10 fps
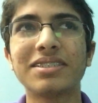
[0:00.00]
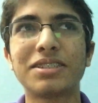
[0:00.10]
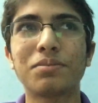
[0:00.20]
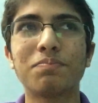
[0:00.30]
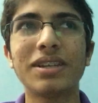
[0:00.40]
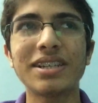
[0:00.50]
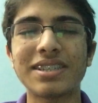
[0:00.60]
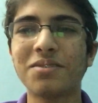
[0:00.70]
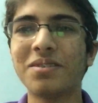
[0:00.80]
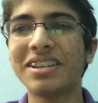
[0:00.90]
splits
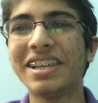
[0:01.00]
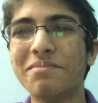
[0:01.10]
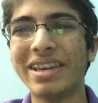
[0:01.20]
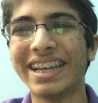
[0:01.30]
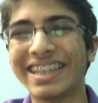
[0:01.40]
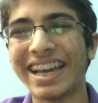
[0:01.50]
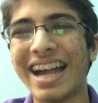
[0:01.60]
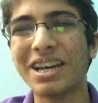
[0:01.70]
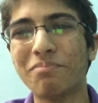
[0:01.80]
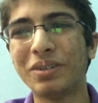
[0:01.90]
don't really
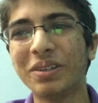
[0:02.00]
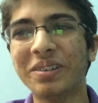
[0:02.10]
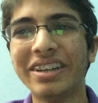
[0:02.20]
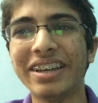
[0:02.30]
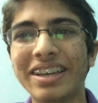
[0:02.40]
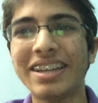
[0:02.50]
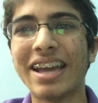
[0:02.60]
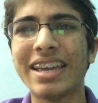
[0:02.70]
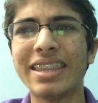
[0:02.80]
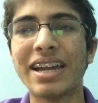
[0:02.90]
add up to
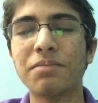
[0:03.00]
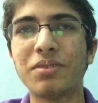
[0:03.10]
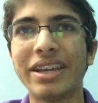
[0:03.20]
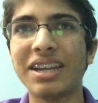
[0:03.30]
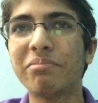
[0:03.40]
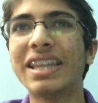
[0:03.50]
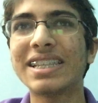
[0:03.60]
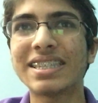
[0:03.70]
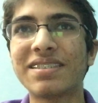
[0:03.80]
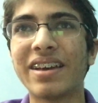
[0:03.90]
9, they add up to 8, but
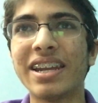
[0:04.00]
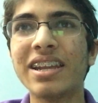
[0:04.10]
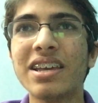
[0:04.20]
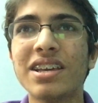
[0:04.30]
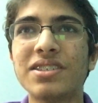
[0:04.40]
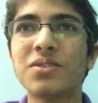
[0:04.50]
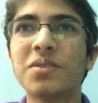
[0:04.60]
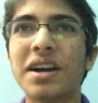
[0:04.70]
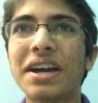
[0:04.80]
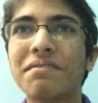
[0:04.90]
that's fine.
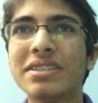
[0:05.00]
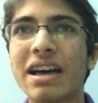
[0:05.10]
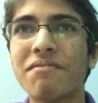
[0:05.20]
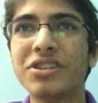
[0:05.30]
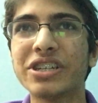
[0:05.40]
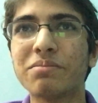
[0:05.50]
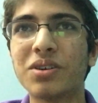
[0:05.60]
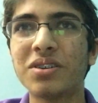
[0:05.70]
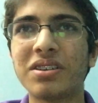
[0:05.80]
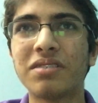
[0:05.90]
So I was averaging
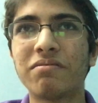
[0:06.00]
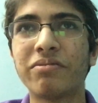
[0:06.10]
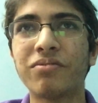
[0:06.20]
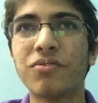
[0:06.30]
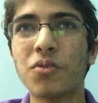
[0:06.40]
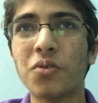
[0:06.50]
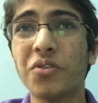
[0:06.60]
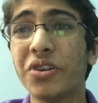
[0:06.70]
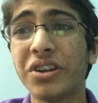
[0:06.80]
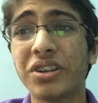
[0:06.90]
about
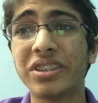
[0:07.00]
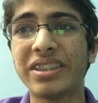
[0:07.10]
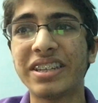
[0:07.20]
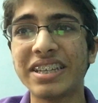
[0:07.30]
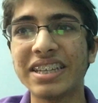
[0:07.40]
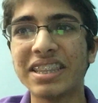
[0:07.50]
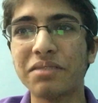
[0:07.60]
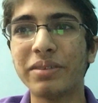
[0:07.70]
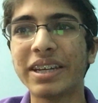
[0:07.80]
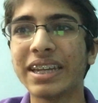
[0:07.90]
4 to 3 in the
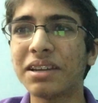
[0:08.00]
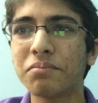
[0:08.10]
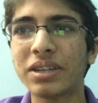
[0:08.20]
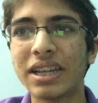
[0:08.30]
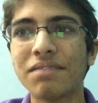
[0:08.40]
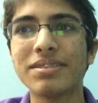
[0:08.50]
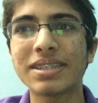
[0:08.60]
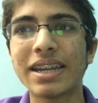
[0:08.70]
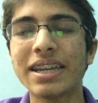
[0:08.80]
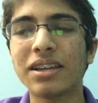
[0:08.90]
beginning, but I was
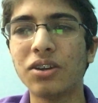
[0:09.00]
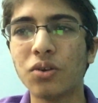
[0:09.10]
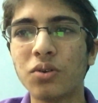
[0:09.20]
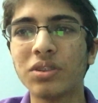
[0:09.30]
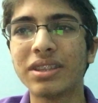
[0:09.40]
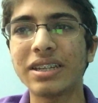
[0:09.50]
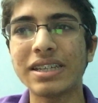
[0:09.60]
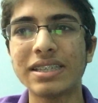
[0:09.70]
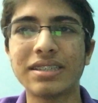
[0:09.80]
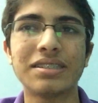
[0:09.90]
getting low
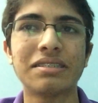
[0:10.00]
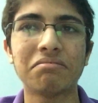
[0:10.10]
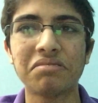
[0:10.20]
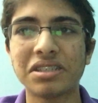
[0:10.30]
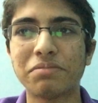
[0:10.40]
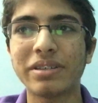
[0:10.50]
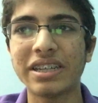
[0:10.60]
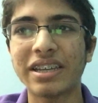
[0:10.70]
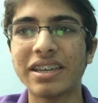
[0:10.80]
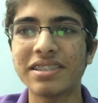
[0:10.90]
threes, which is pretty
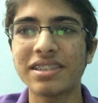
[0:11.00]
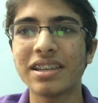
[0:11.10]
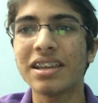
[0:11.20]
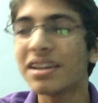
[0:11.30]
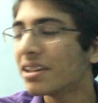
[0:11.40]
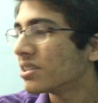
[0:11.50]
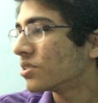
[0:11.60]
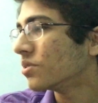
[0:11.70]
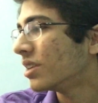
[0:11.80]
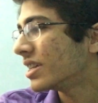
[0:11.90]
nice.
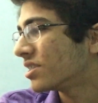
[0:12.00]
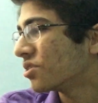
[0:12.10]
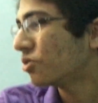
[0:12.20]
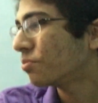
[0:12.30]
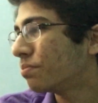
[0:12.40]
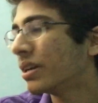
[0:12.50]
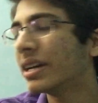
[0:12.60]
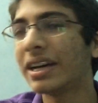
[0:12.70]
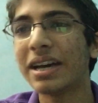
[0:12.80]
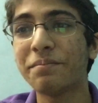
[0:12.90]
So let's hope
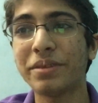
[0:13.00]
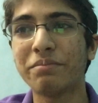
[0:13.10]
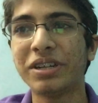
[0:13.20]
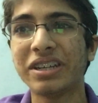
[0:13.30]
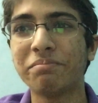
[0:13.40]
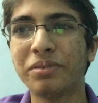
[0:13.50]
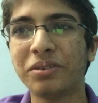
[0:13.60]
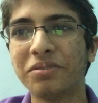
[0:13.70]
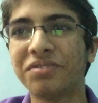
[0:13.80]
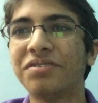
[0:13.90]
I'm able to improve.